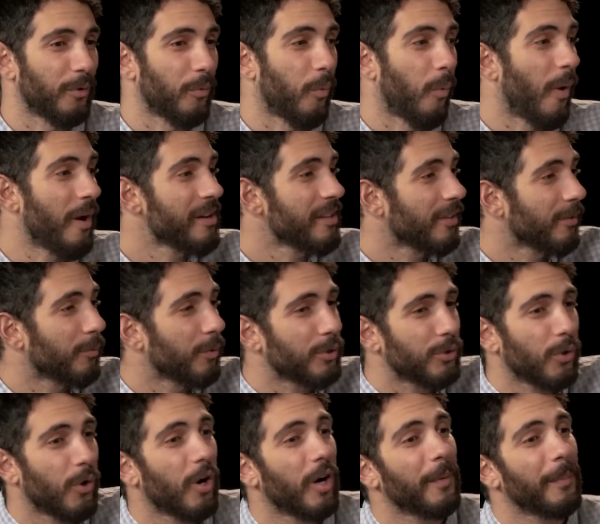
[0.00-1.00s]
When are the, we're
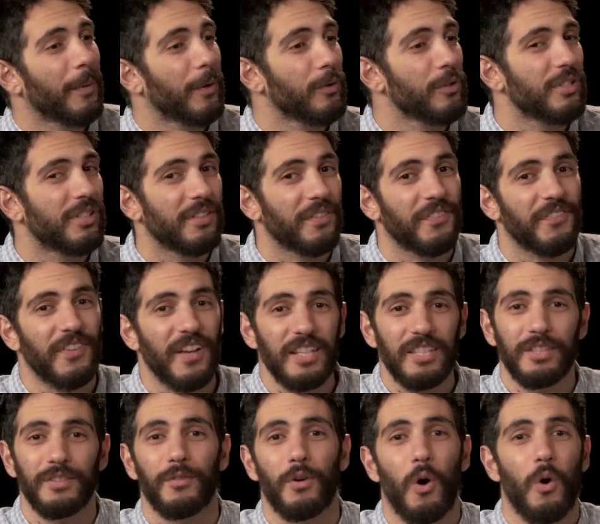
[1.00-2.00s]
talking about all these
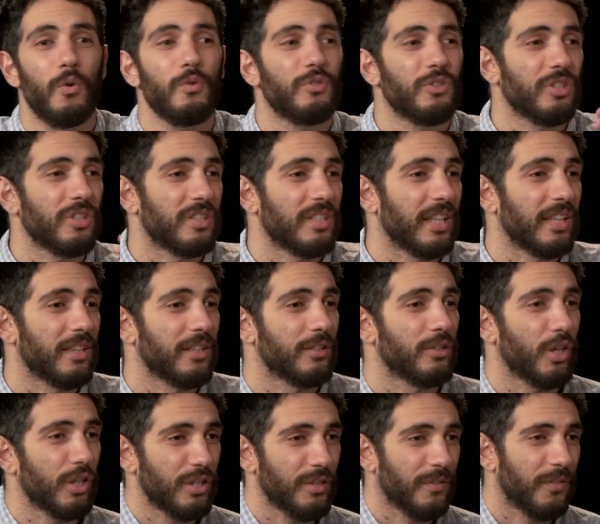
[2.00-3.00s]
defensive coaches that the
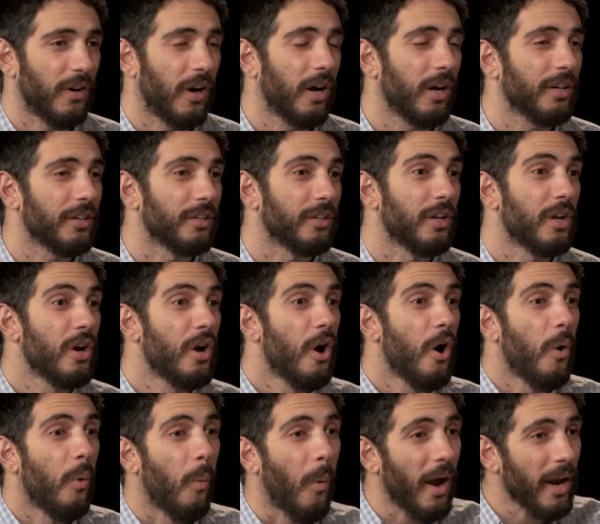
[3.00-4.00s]
Jets have hired,
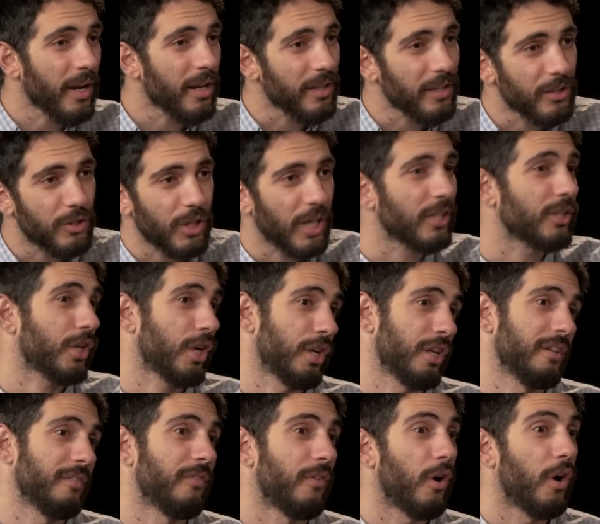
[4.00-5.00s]
when are the Jets
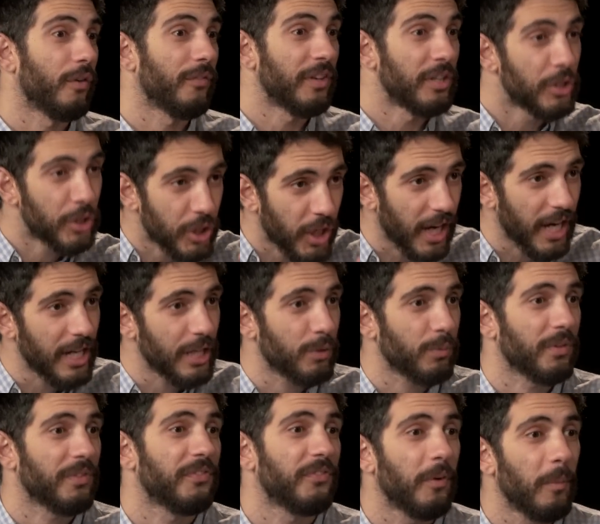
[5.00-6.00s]
going to evolve and
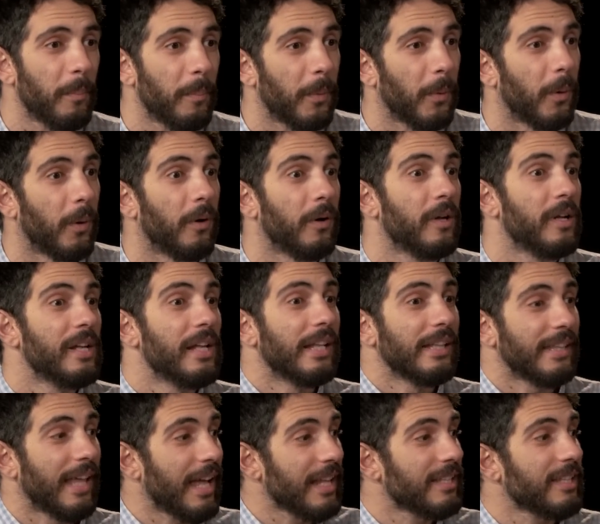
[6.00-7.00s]
change with football?
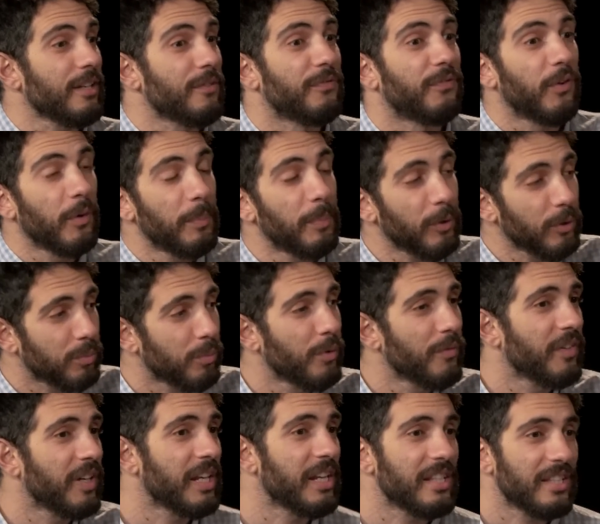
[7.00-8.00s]
That's it. Football's
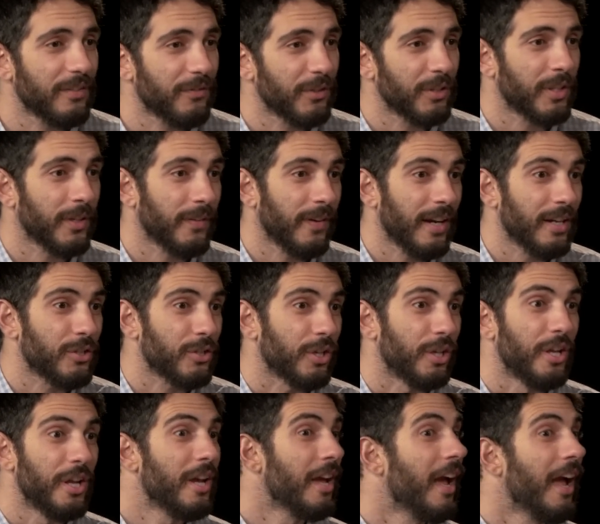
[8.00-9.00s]
moving in a different
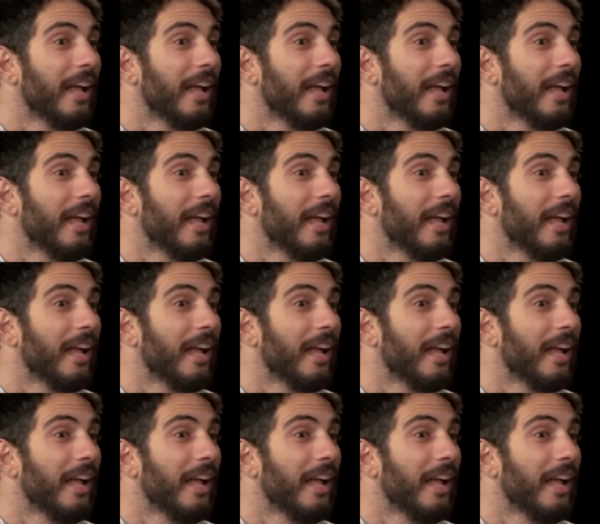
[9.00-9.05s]
direction.